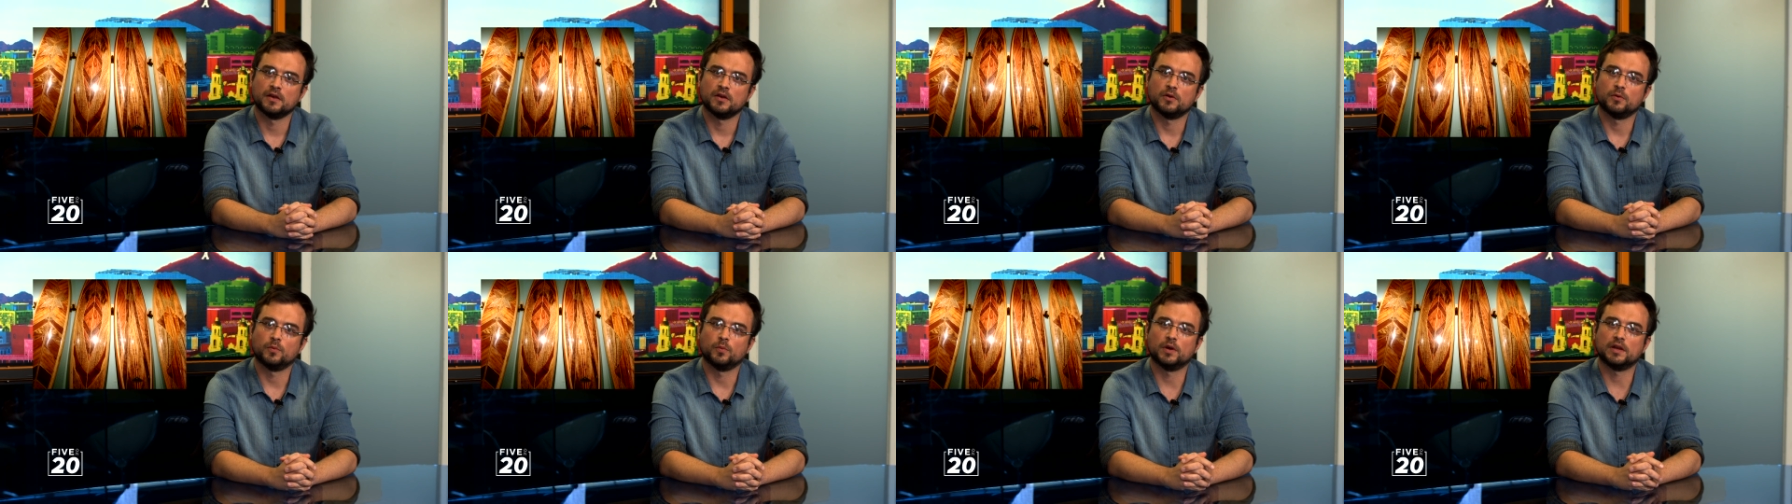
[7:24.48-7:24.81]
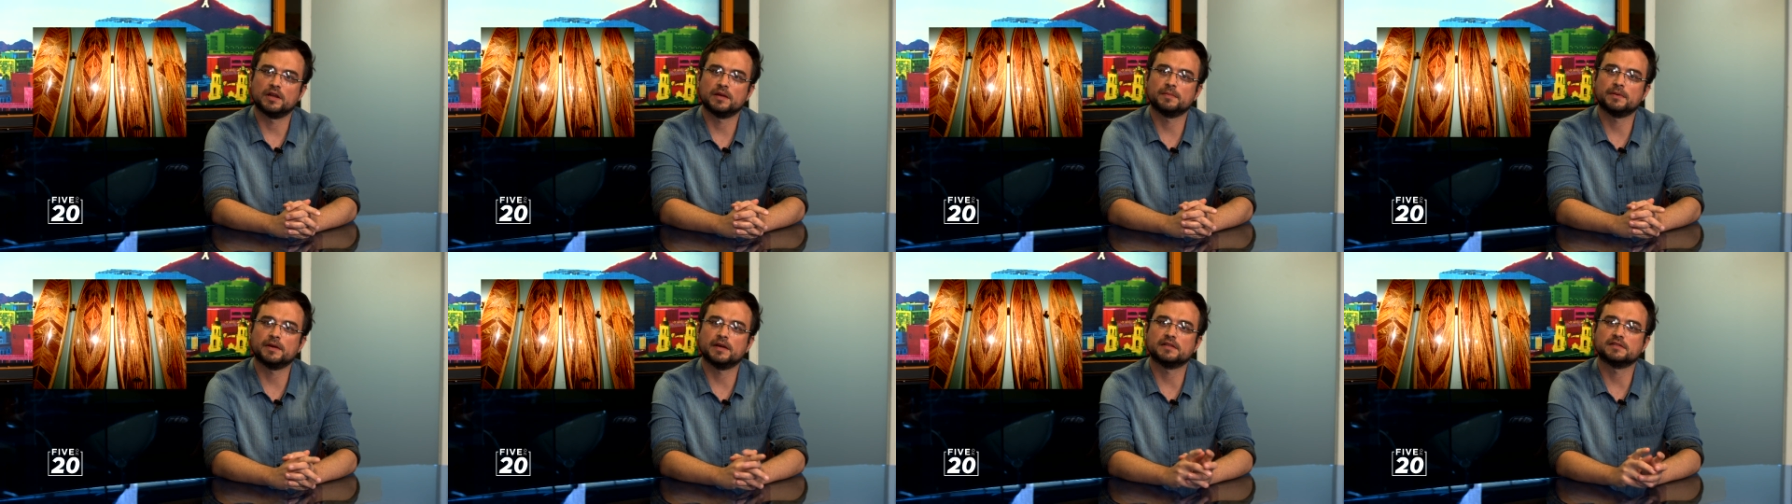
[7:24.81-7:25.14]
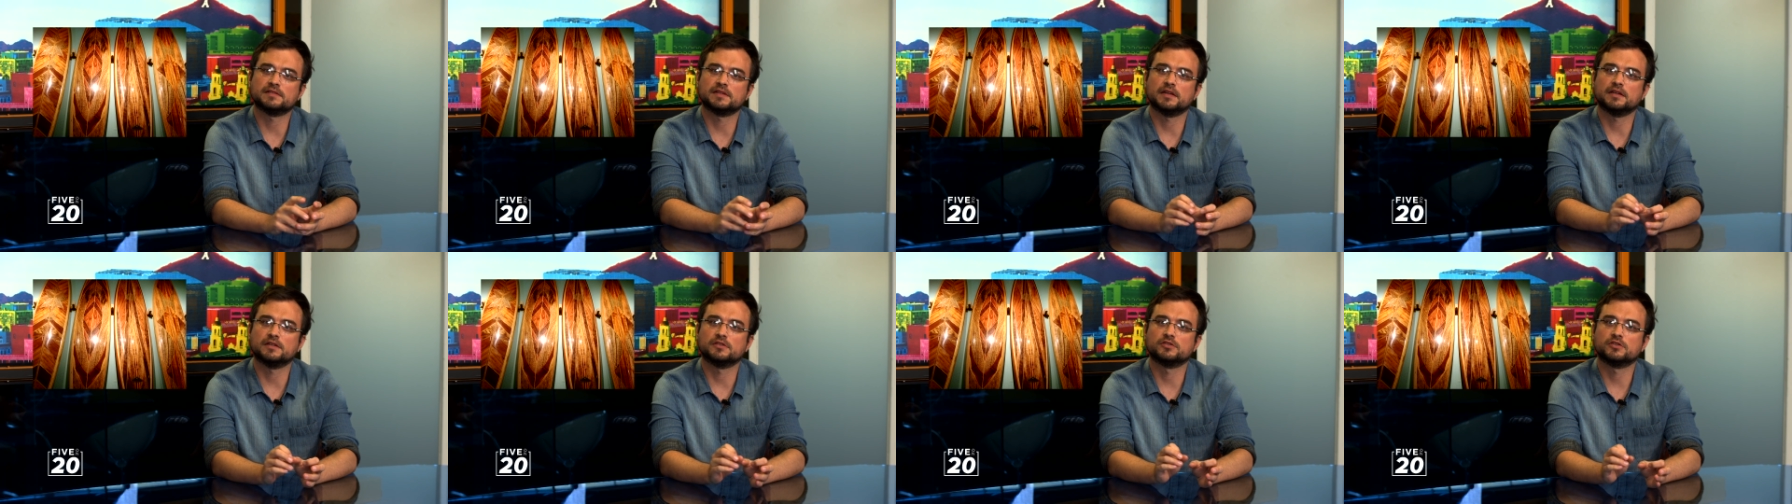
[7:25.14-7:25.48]
Wedding Bands
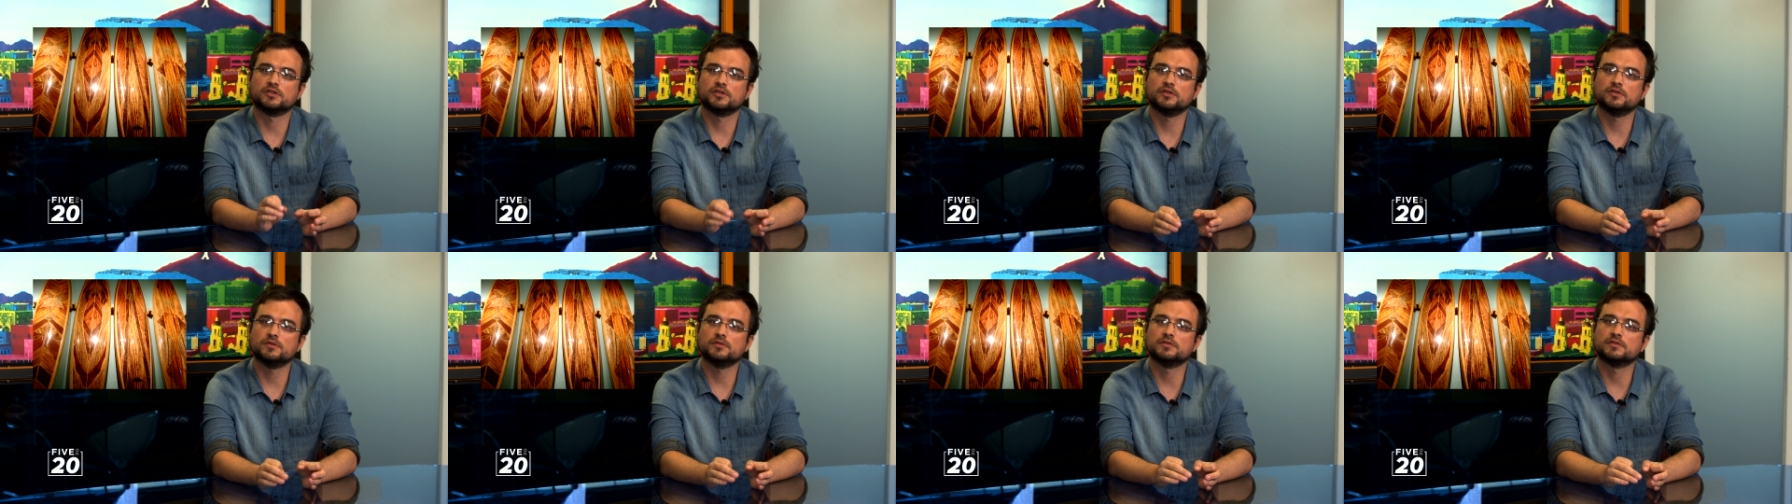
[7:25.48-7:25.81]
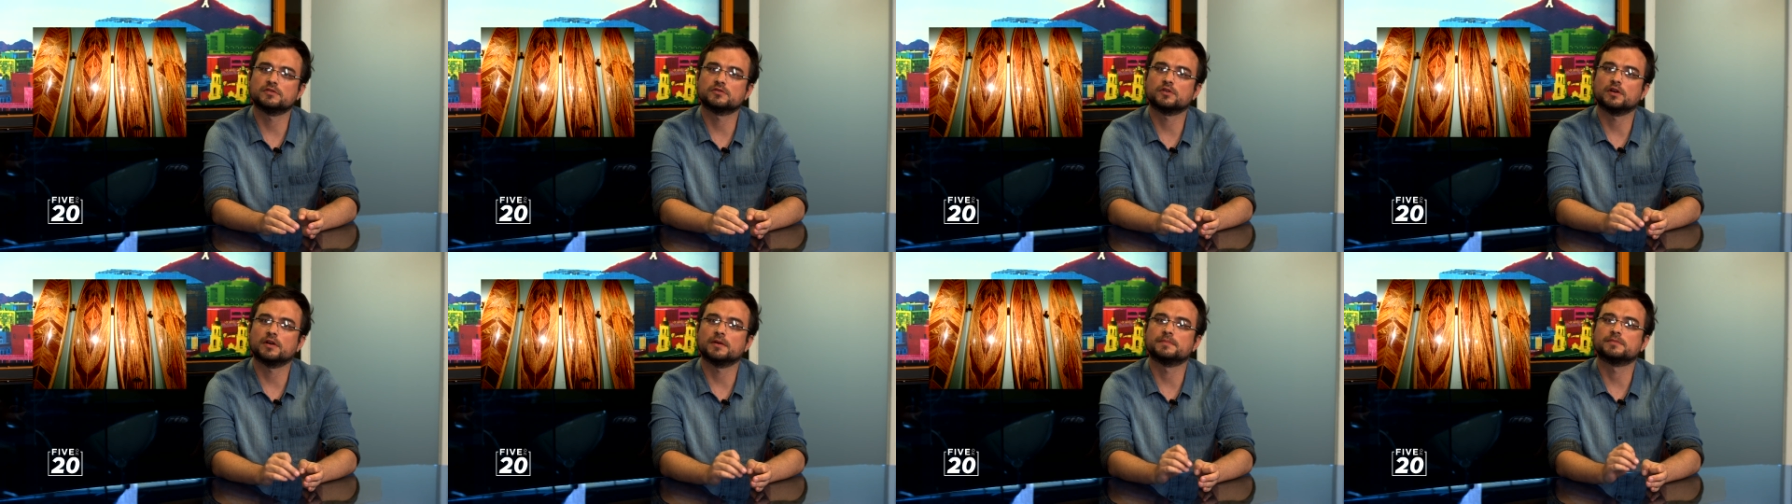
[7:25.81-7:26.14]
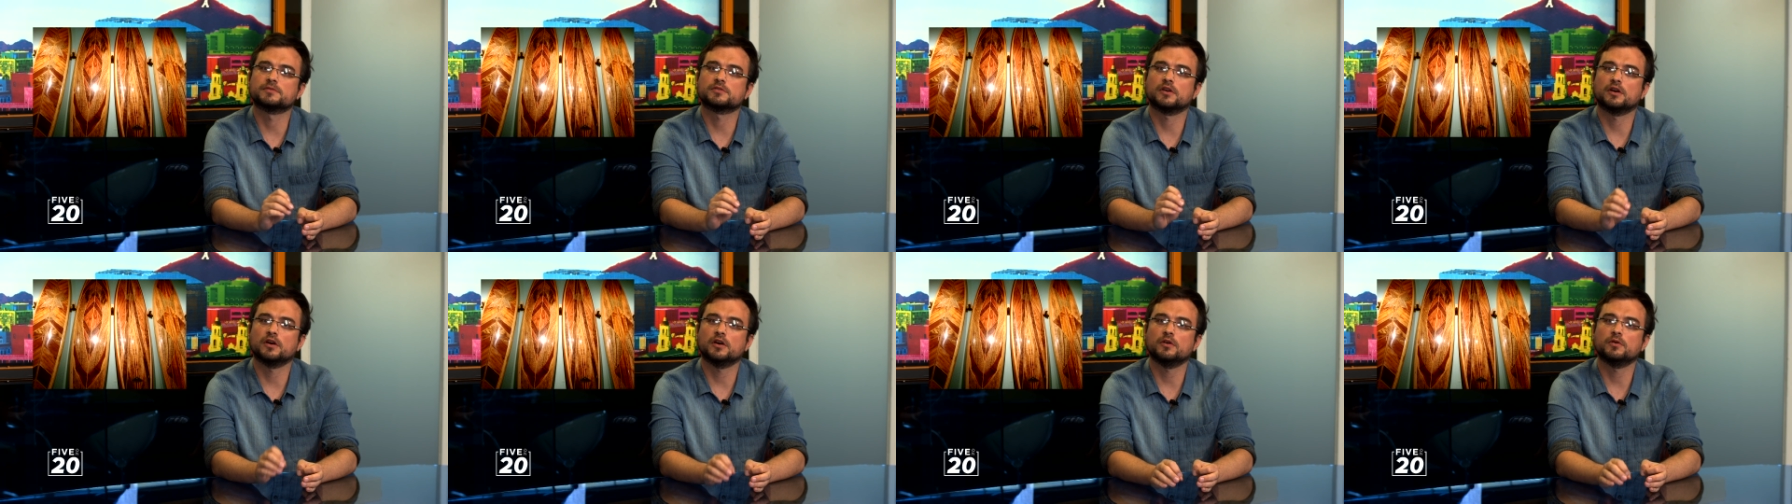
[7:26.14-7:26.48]
HQ describes
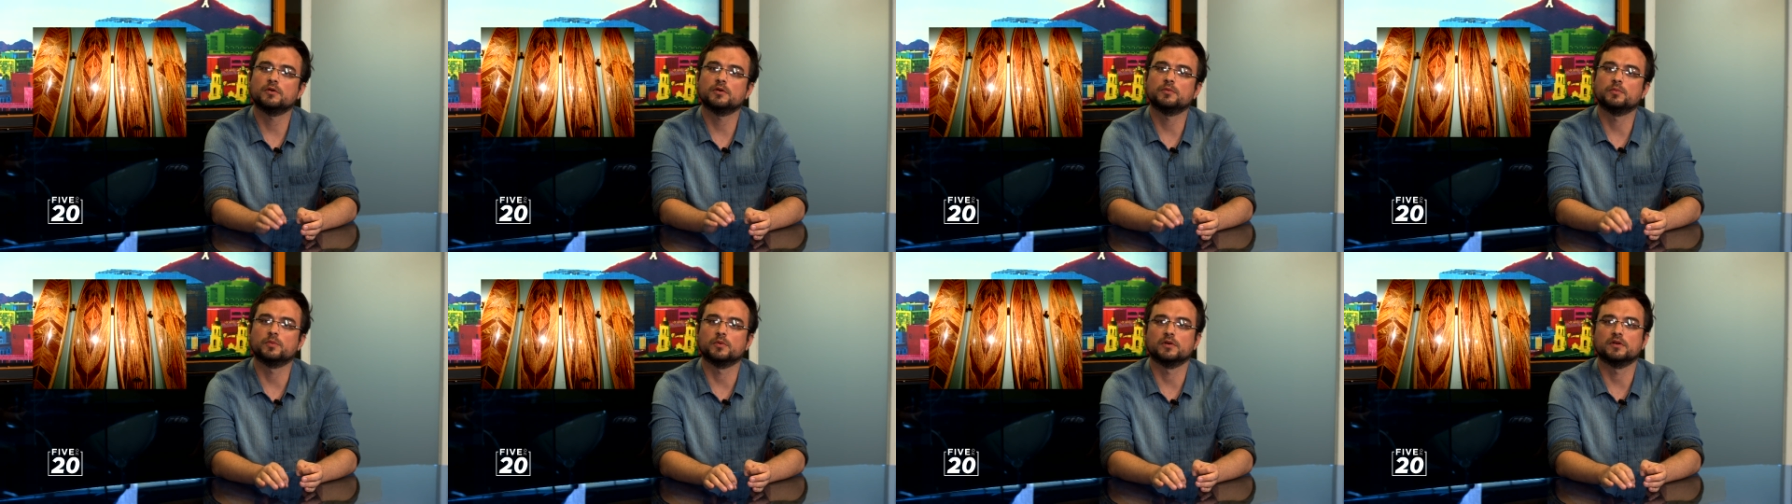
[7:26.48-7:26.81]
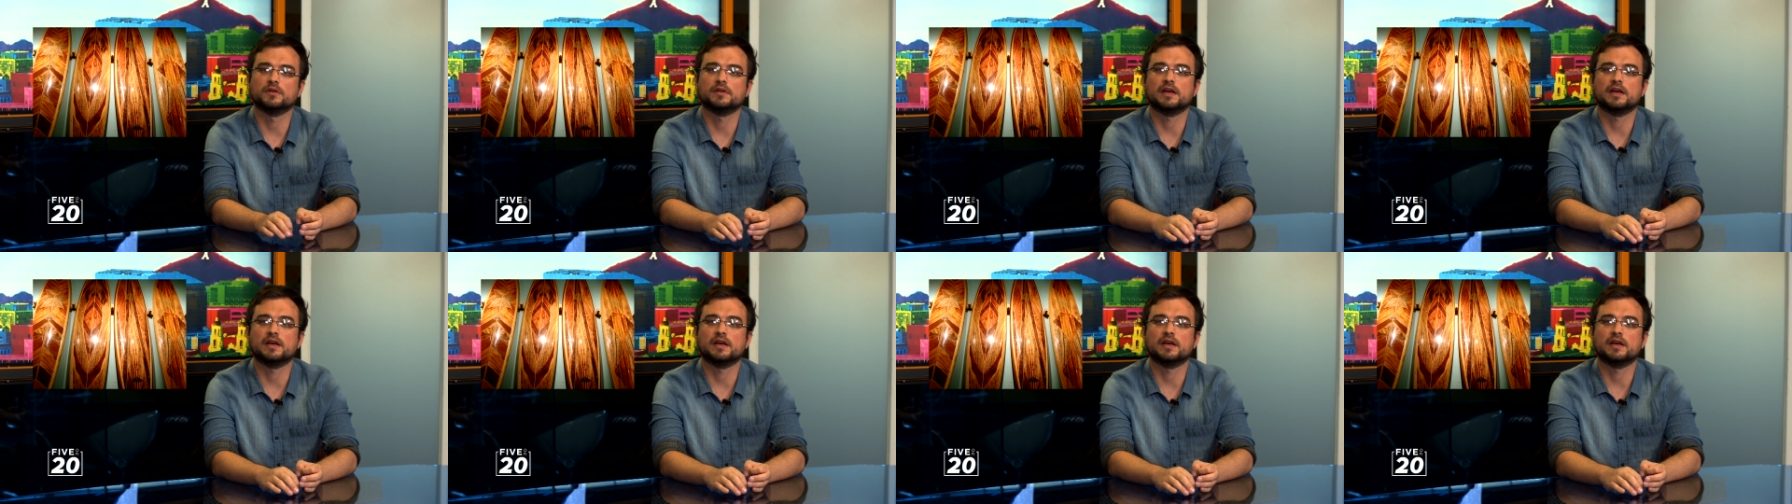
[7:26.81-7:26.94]
koa wood